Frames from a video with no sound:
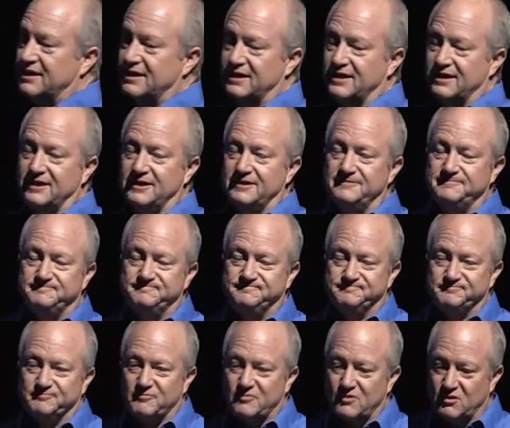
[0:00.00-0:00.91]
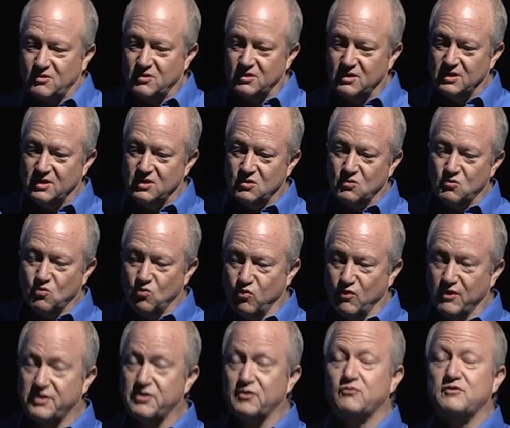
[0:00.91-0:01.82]
Uh,
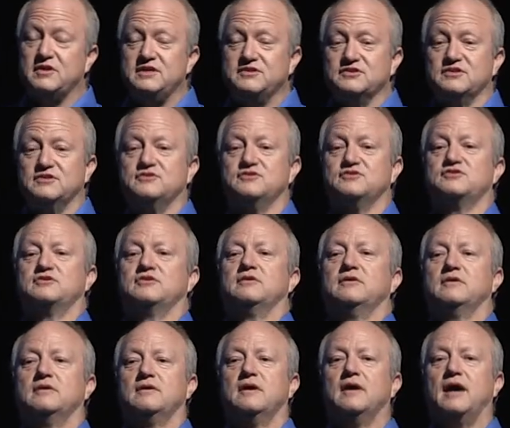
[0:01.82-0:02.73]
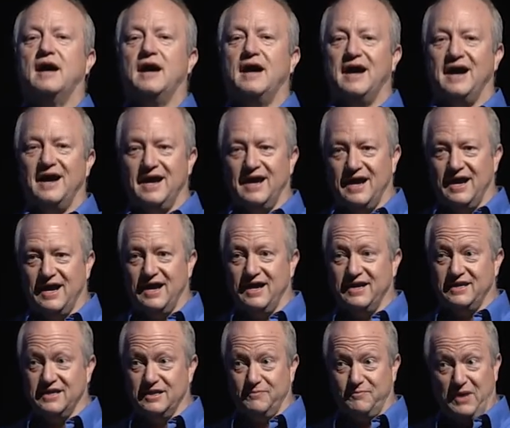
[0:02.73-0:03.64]
one of the reasons
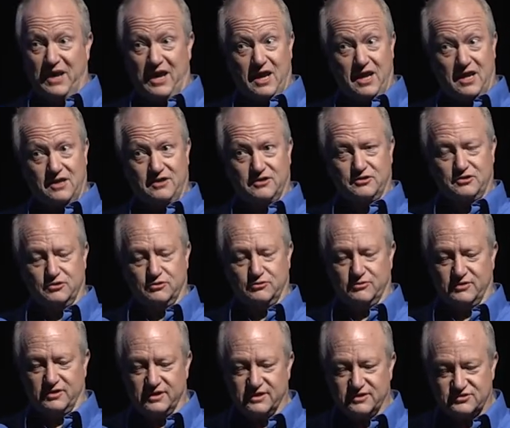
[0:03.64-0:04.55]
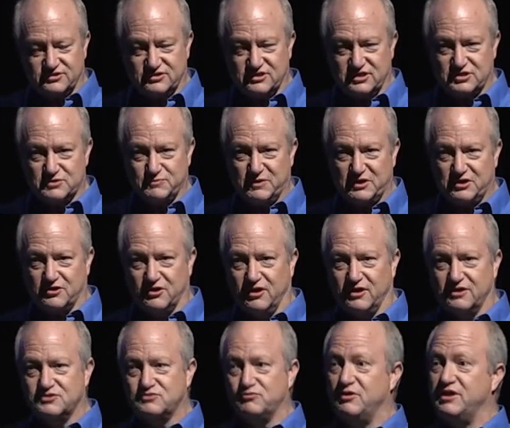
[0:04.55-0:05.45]
I get paid to do this is
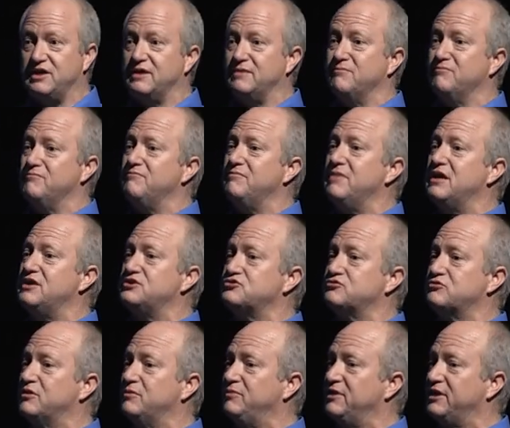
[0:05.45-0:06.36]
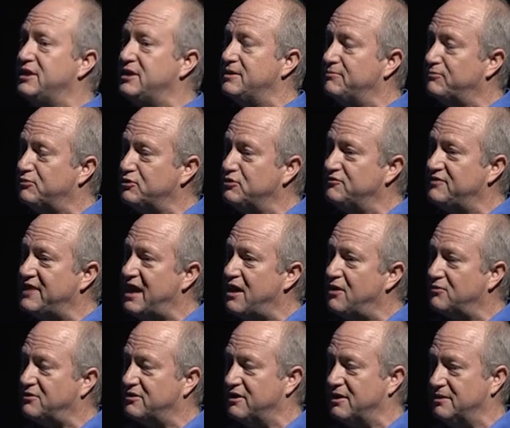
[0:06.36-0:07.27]
because we get measurably improved
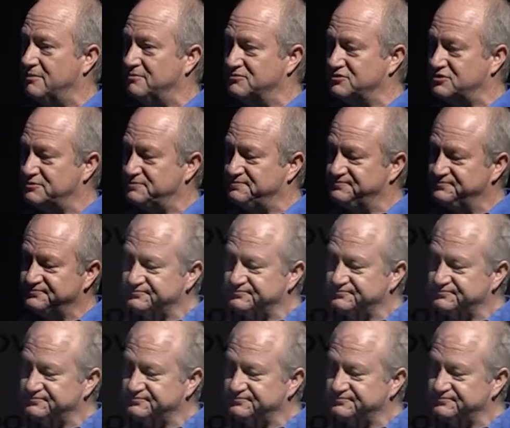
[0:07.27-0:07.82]
outcomes.